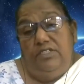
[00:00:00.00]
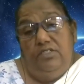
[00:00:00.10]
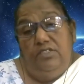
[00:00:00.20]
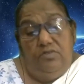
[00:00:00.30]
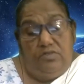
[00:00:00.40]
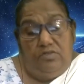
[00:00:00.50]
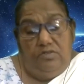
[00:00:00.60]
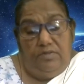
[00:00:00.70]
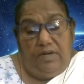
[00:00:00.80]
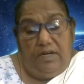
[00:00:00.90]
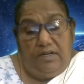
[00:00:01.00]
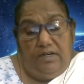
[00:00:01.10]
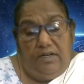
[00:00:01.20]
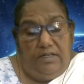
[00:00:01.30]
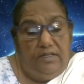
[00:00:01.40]
she goes to the
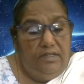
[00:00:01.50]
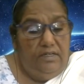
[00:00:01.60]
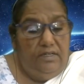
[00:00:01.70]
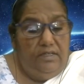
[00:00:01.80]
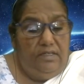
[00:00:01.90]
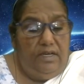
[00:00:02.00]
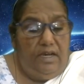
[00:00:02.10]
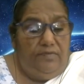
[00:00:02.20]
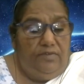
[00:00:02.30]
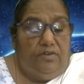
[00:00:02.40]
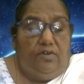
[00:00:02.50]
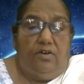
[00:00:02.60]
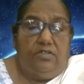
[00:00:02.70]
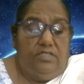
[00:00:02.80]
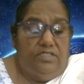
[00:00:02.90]
market, they have to
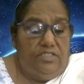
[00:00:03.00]
cross a